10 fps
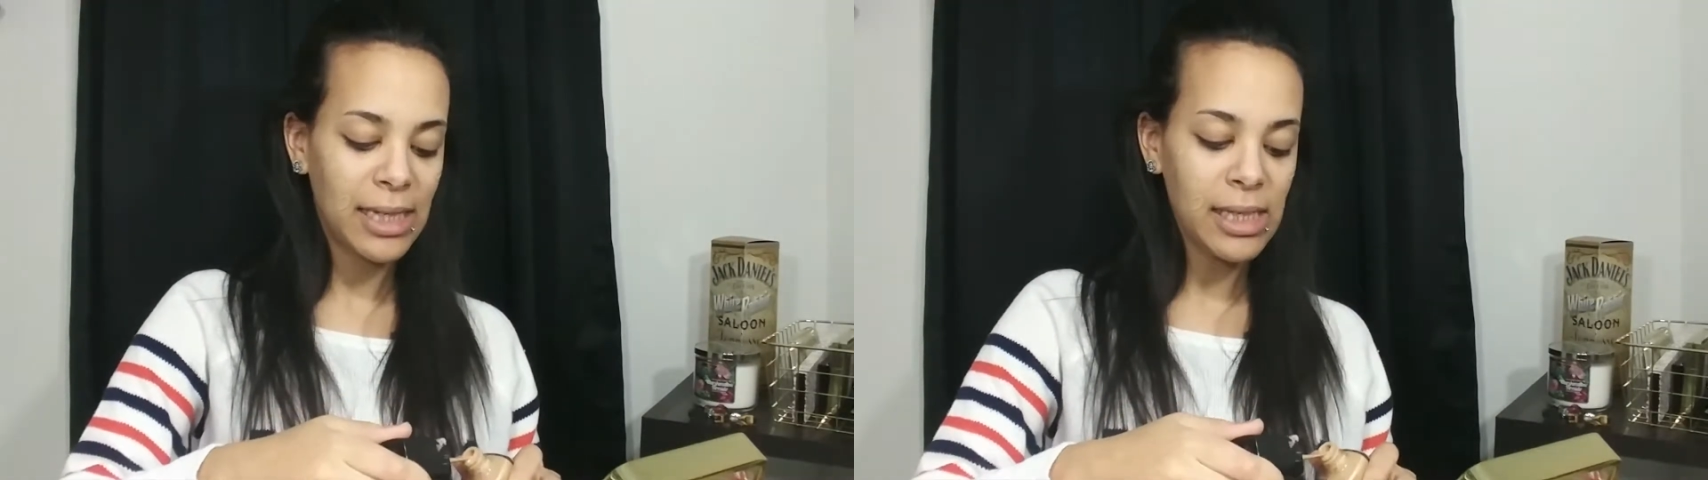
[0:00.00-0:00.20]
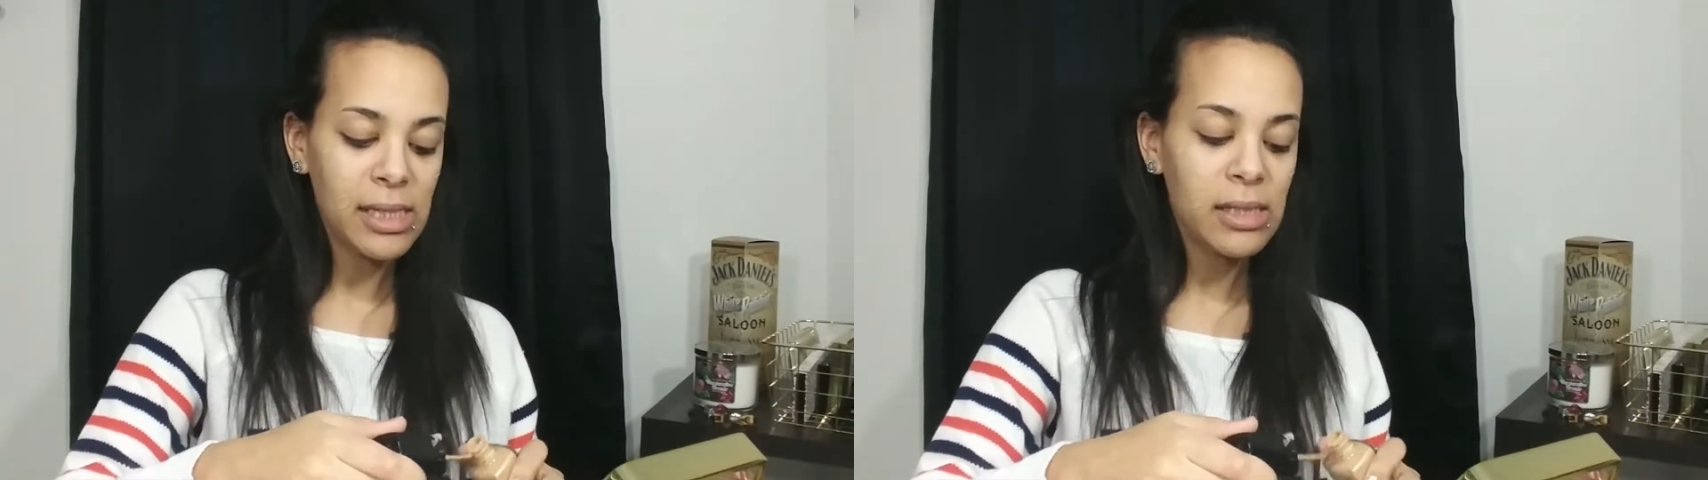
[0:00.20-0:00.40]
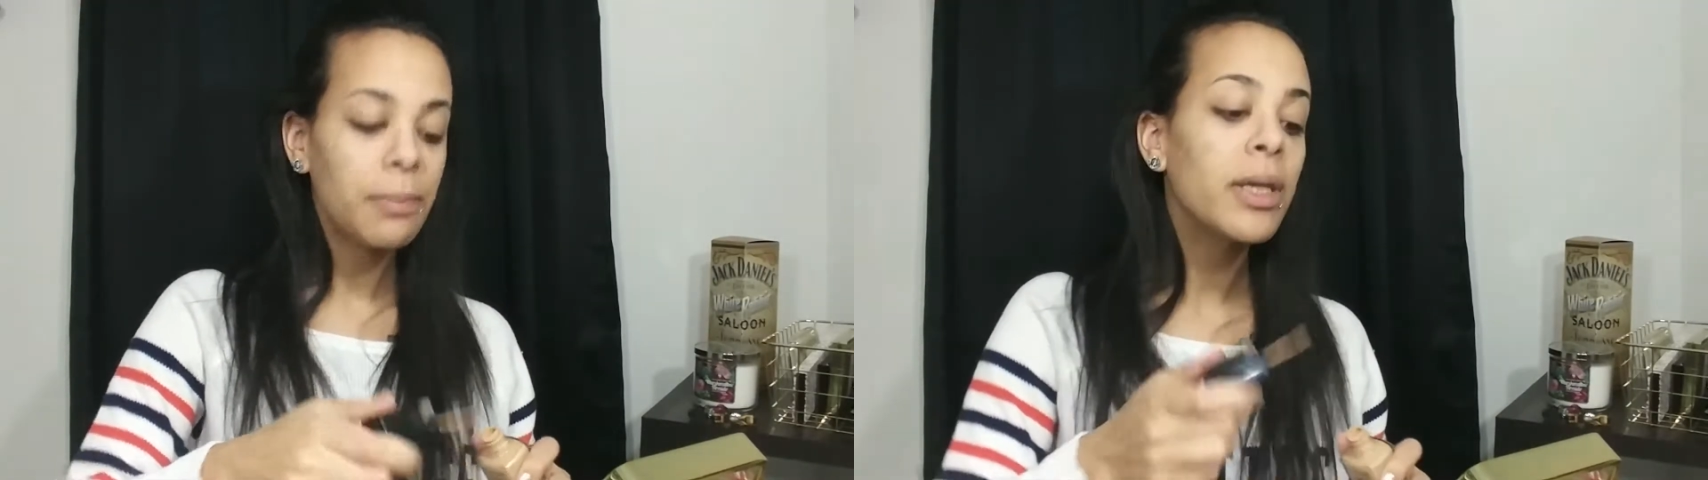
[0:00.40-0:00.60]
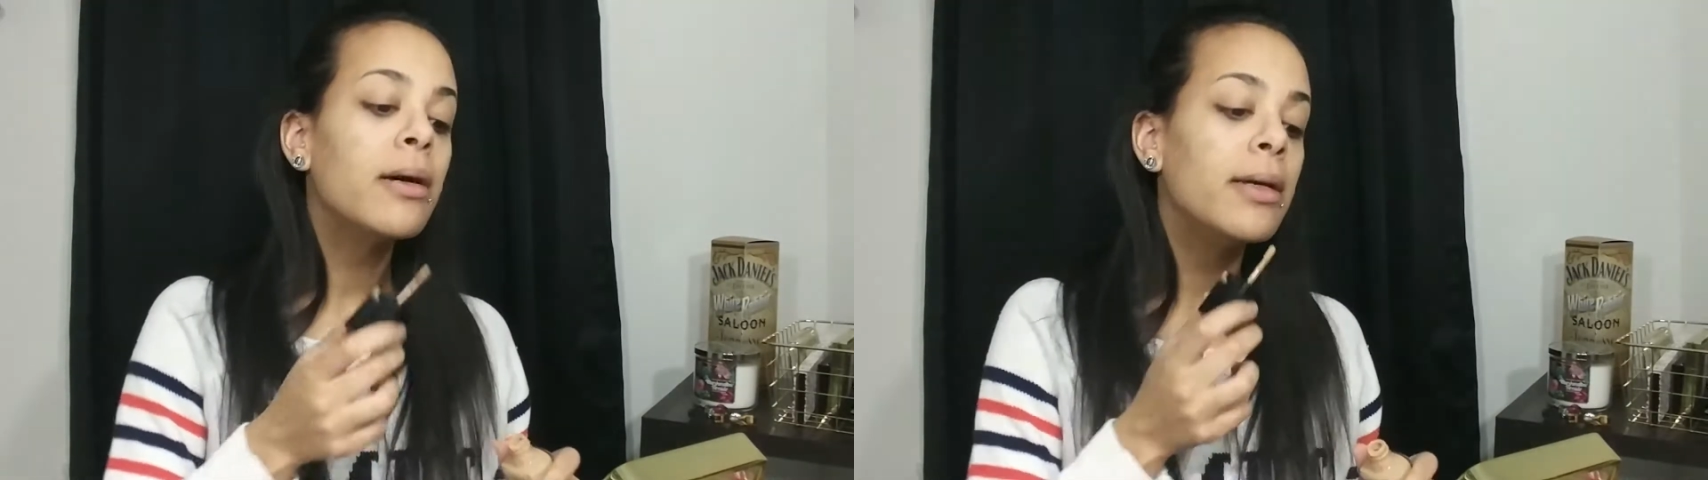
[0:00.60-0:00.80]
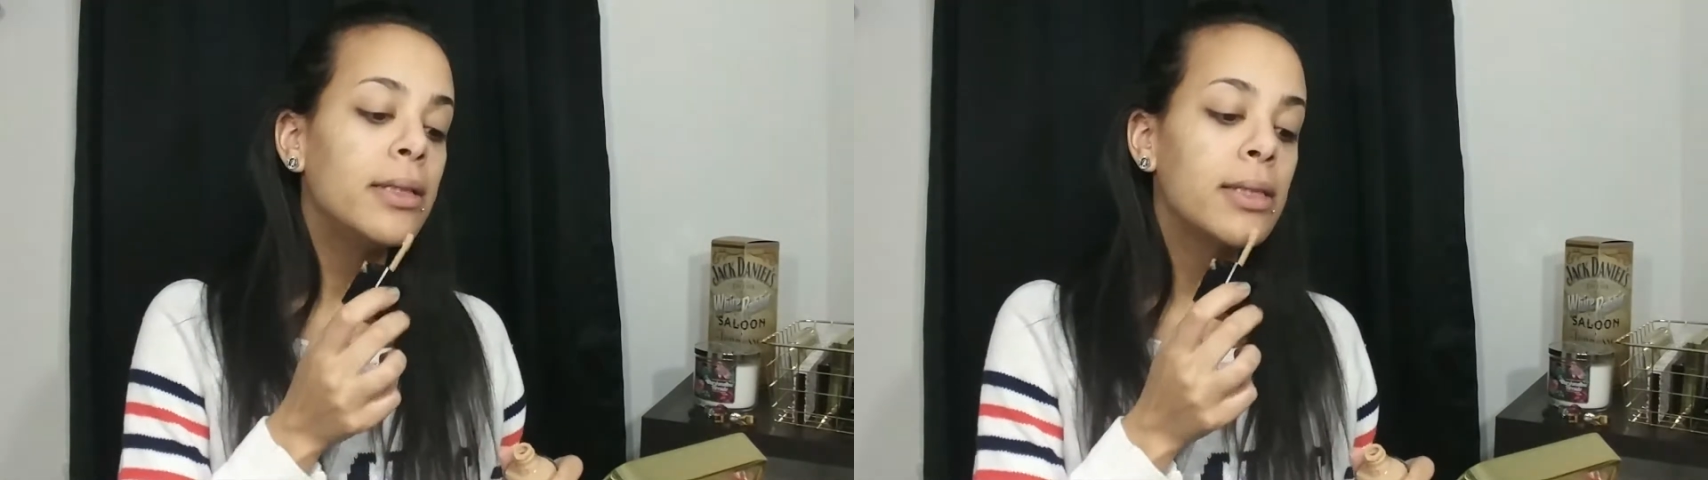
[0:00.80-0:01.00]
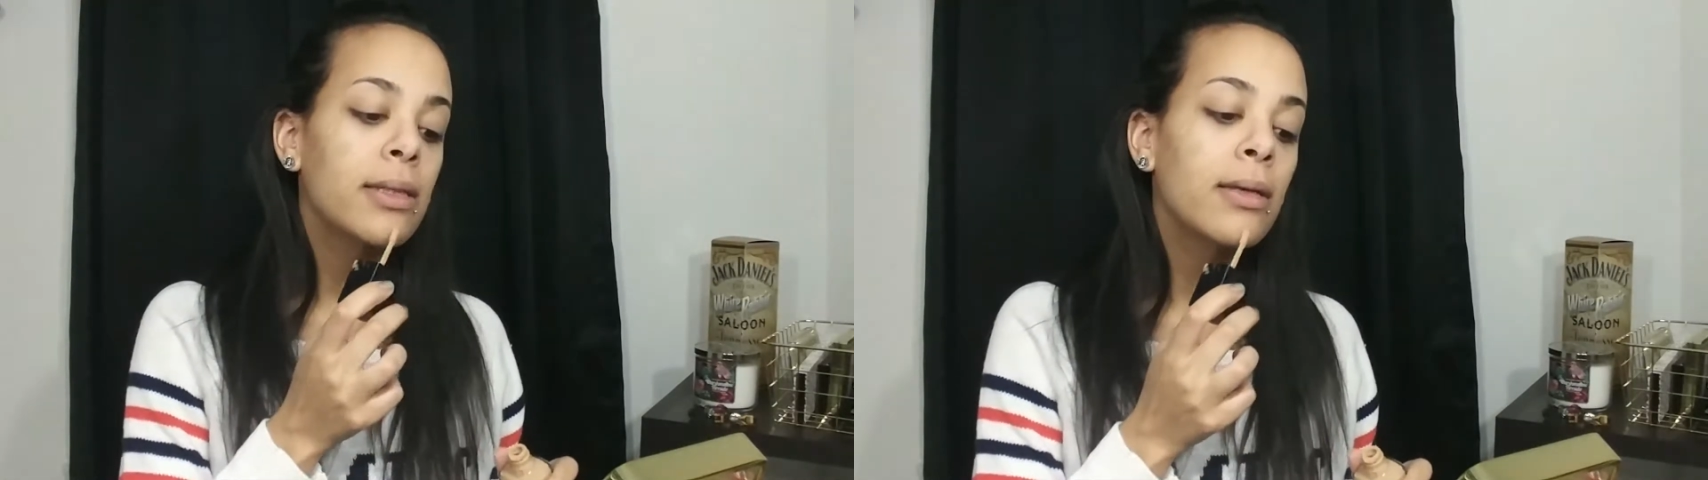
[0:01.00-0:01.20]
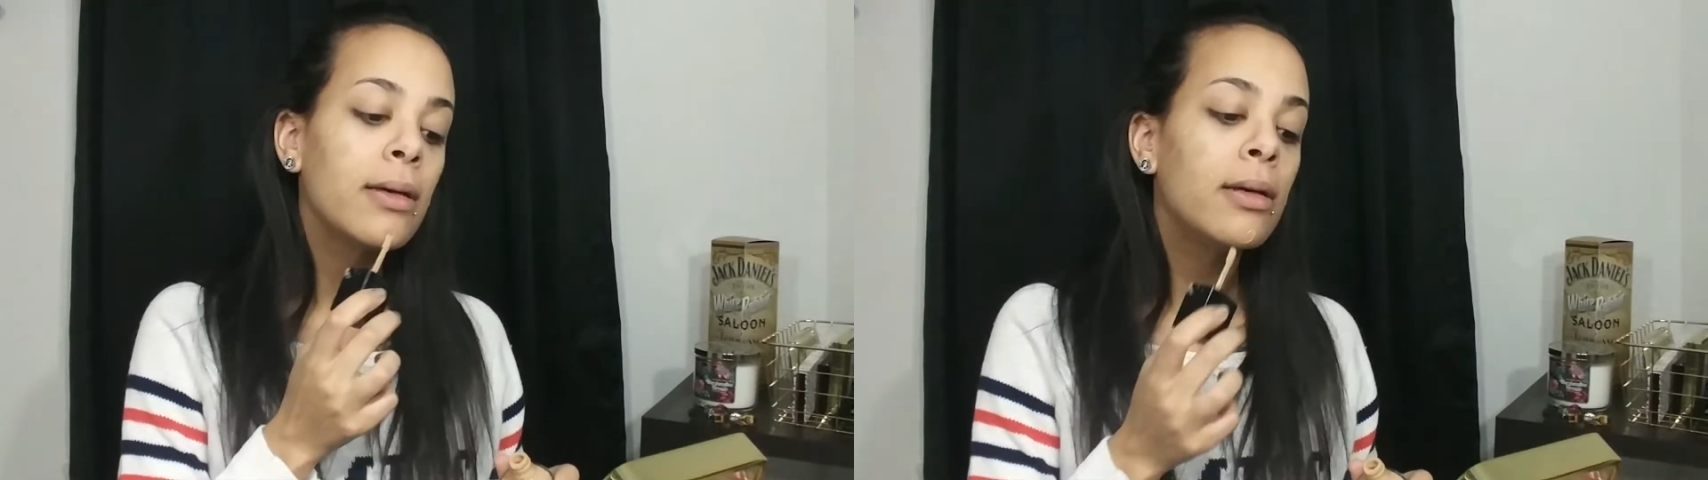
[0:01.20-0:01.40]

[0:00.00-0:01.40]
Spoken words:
is because